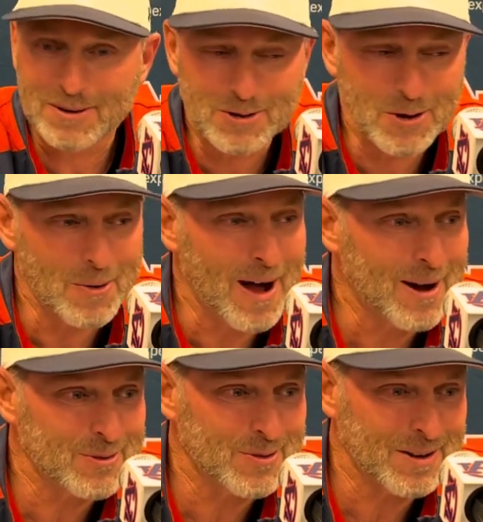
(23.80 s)
two
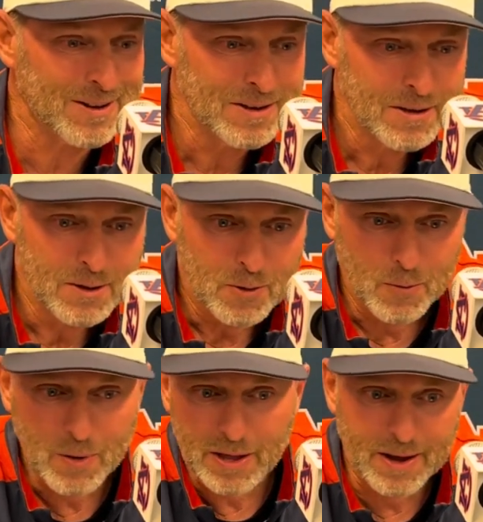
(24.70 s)
outs, and
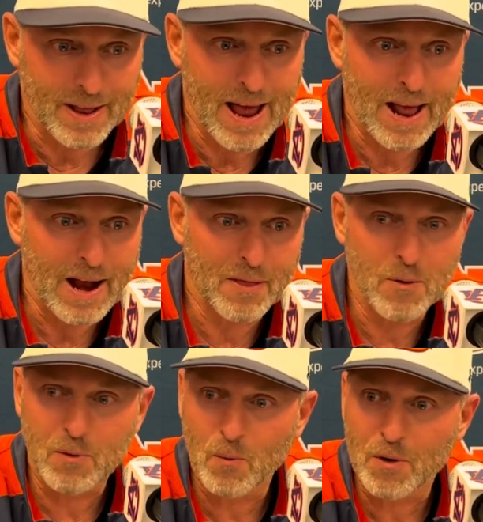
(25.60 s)
really could have got out of there
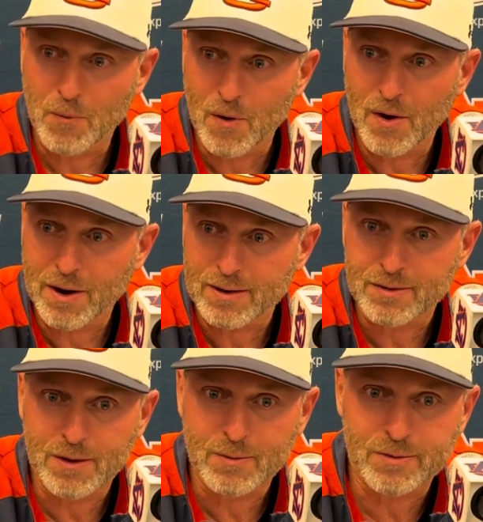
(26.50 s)
with one run because
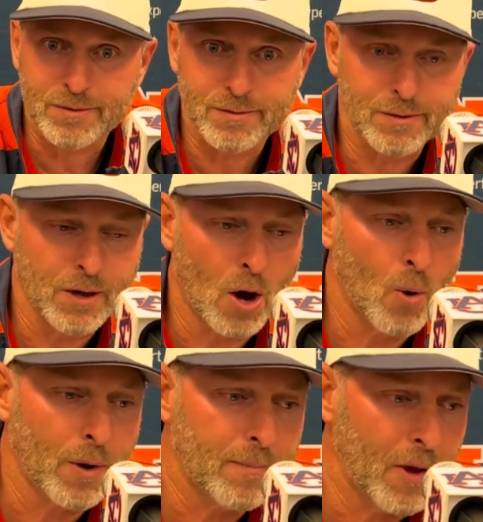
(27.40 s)
he was
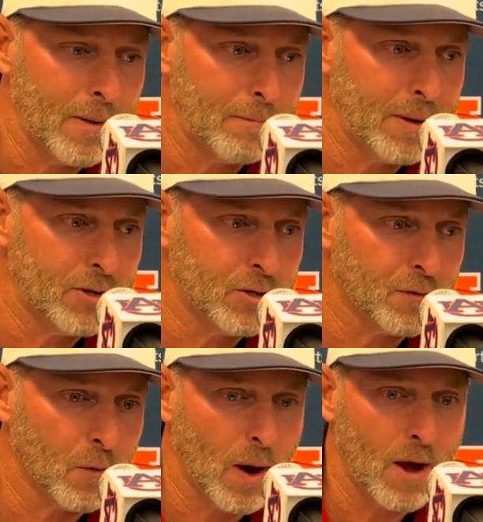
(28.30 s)
on up there in pitches
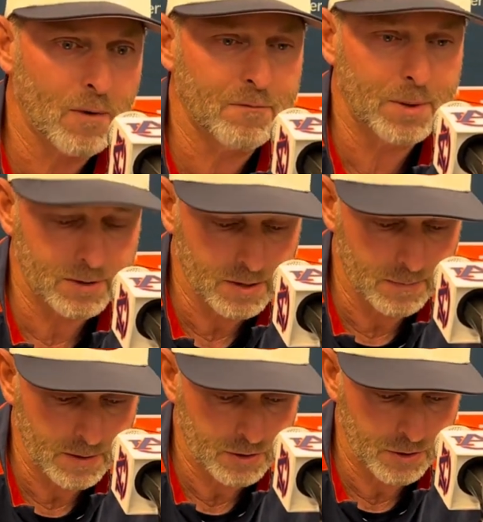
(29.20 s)
for how we've pitched
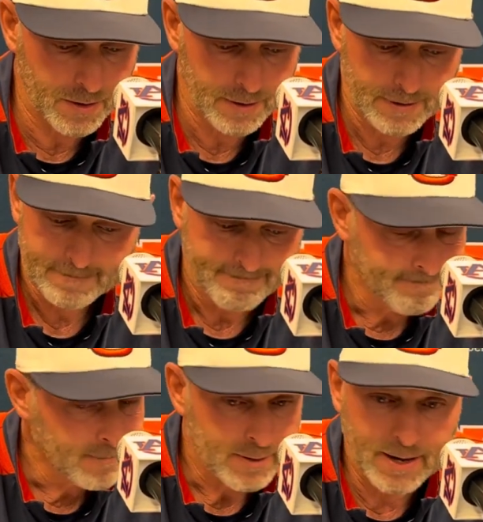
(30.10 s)
him this year.
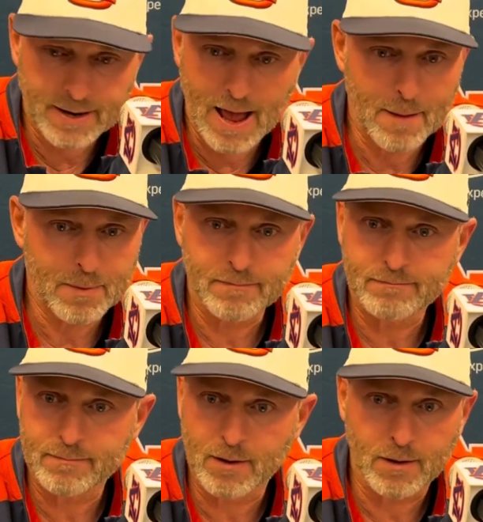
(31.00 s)
Didn't happen.
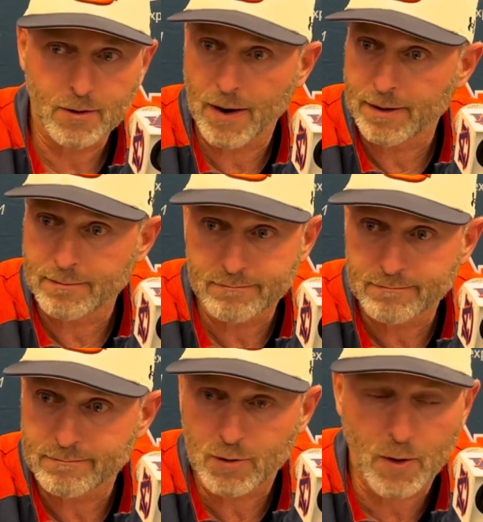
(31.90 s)

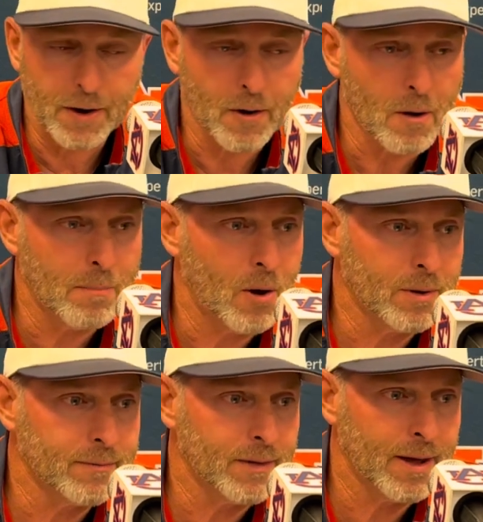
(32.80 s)
Credit our
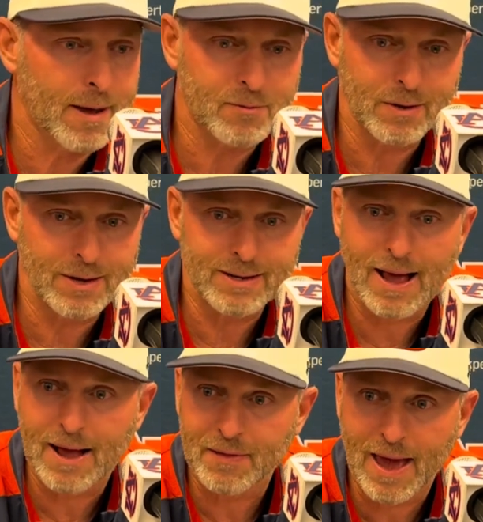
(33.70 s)
opponent. They absolutely
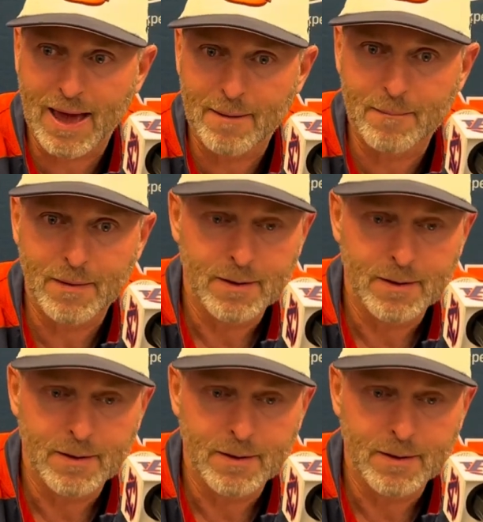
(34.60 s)
tied the game.